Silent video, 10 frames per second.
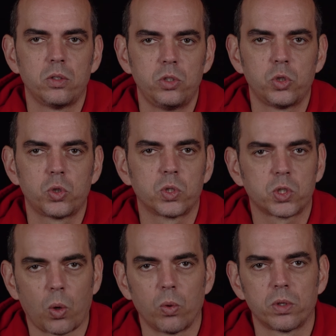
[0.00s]
you should
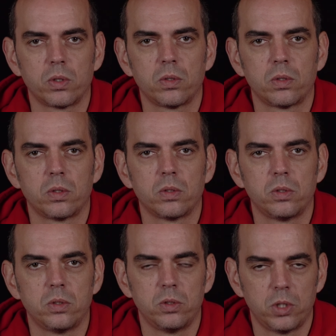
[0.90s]
solder
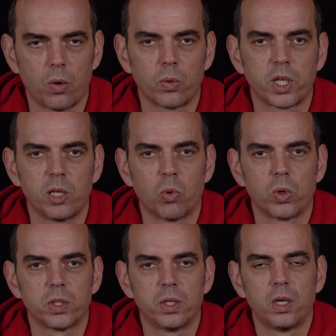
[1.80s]
your own
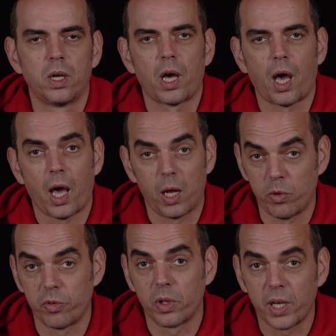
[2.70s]
keyboard. And
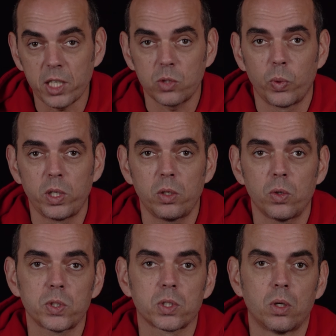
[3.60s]
within the next
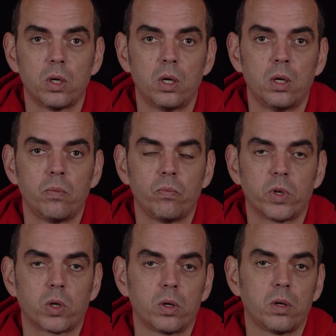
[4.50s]
videos,
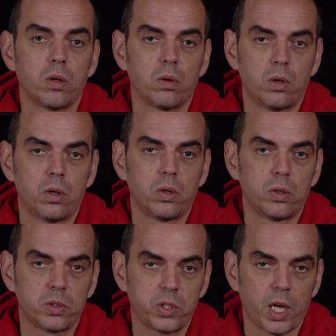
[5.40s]
we're gonna
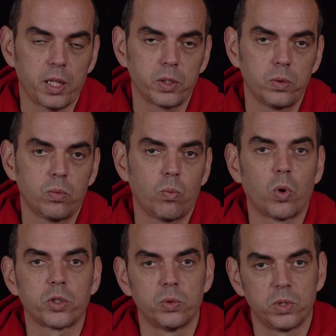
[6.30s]
tell you
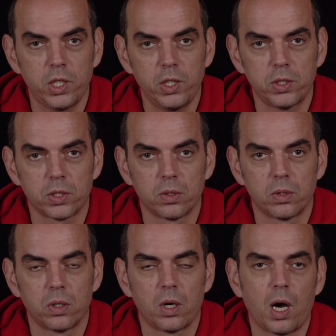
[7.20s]
what you need,
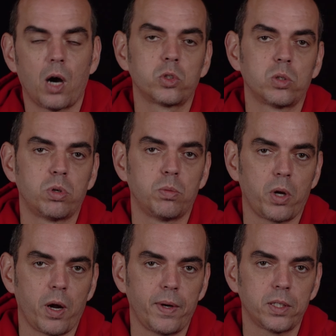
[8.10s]
how to
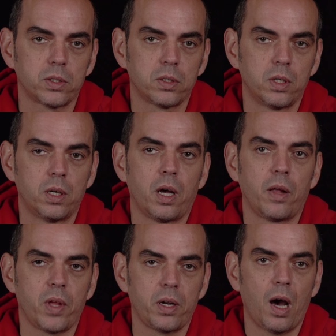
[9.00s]
prepare it,
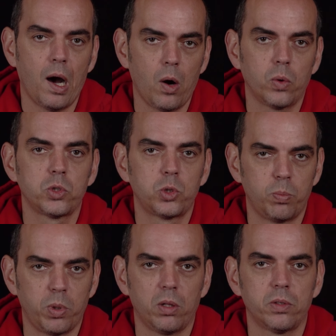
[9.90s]
and then how to
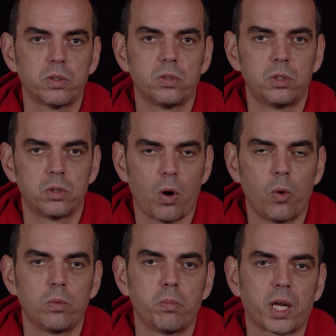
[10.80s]
build your
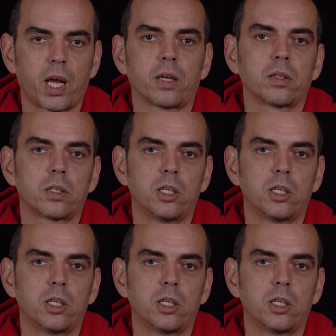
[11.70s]
own mechanical